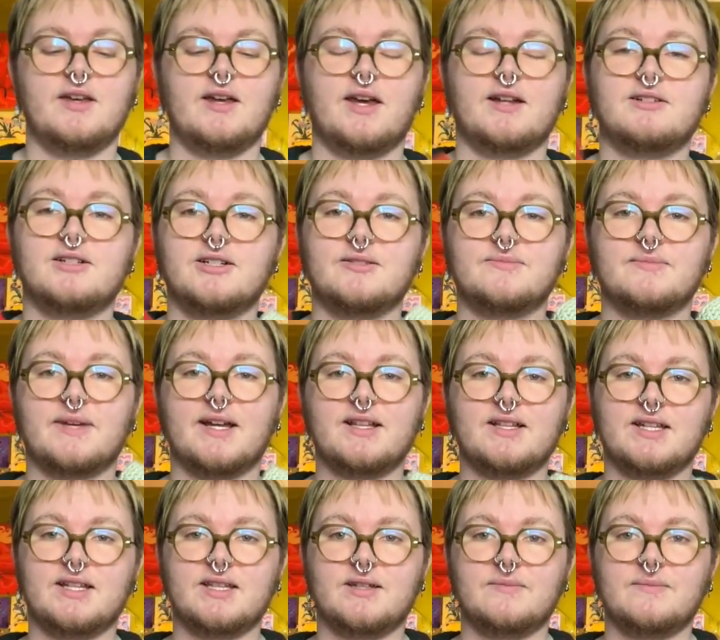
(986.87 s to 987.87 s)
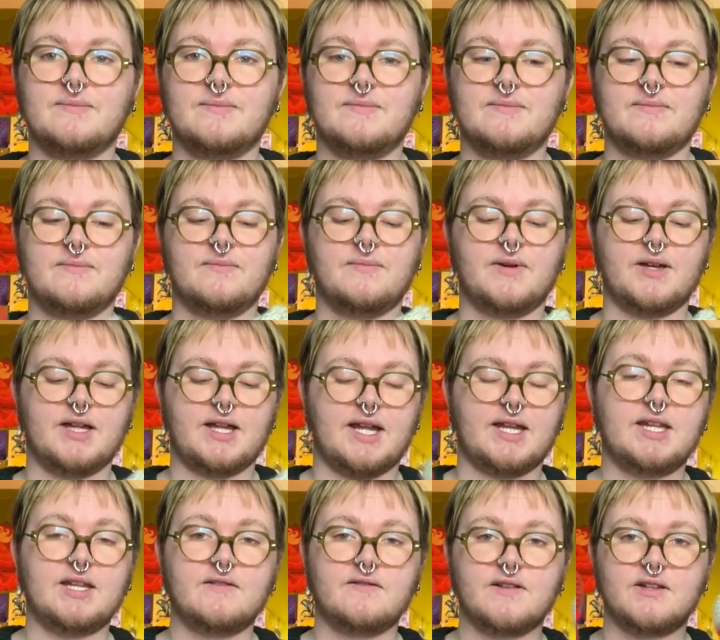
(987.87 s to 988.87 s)
I don't know. I like them. But I
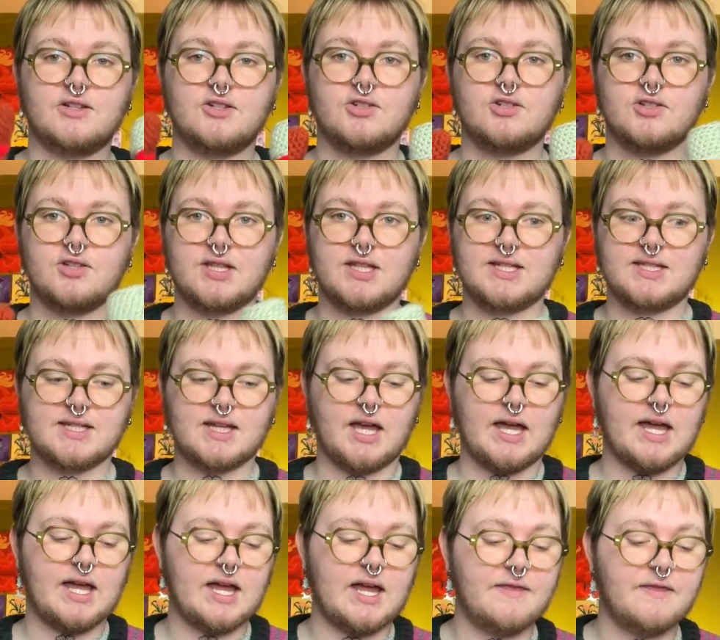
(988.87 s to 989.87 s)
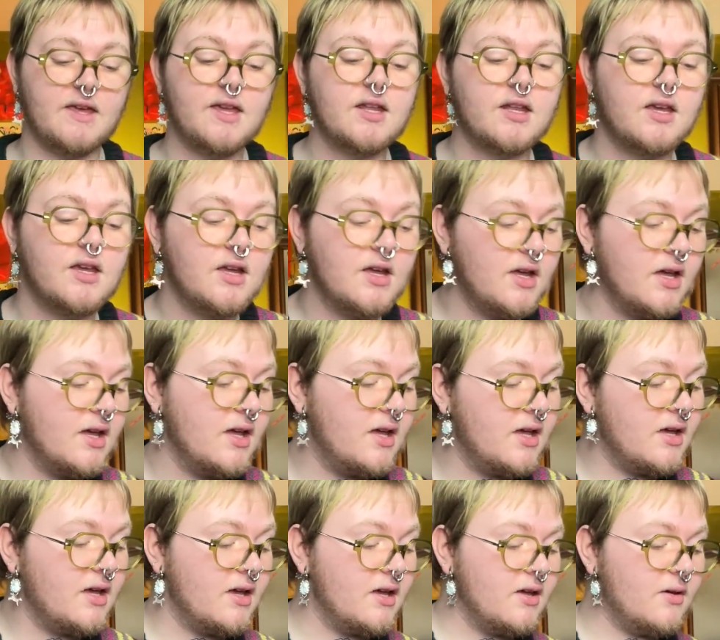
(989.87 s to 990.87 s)
need to finish this guy, and then
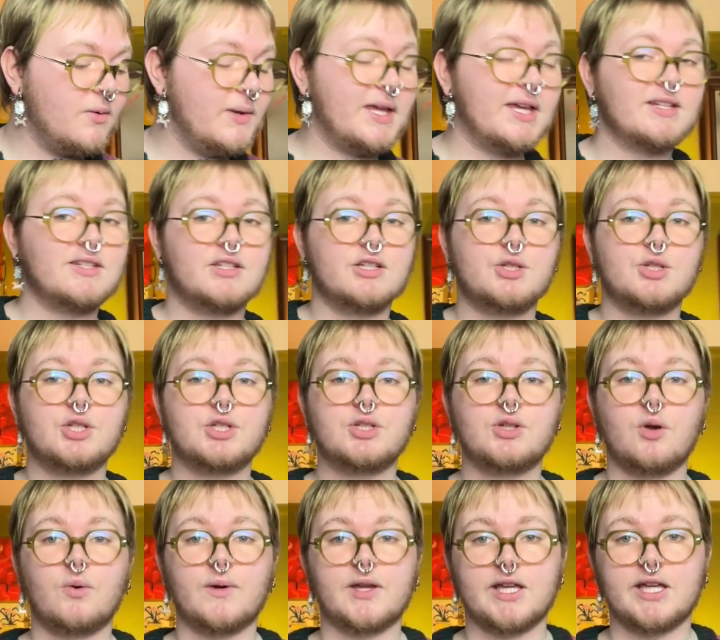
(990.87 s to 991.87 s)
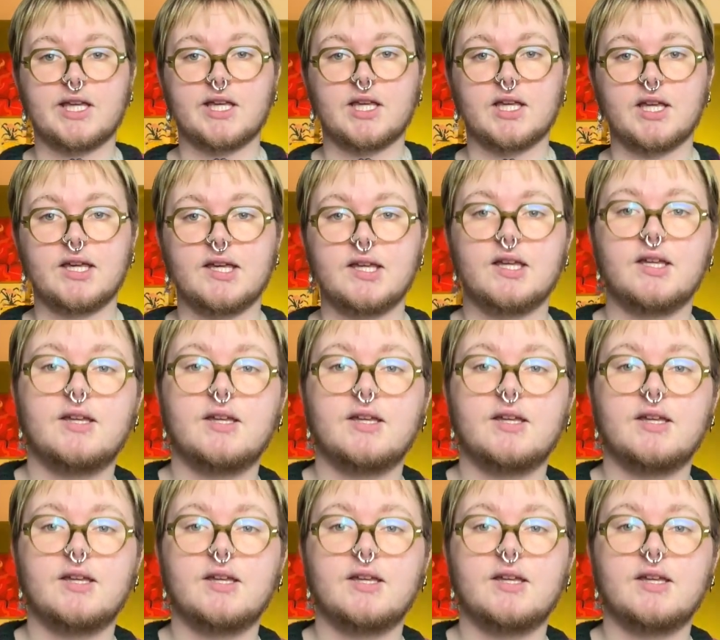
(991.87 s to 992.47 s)
we get into sewing.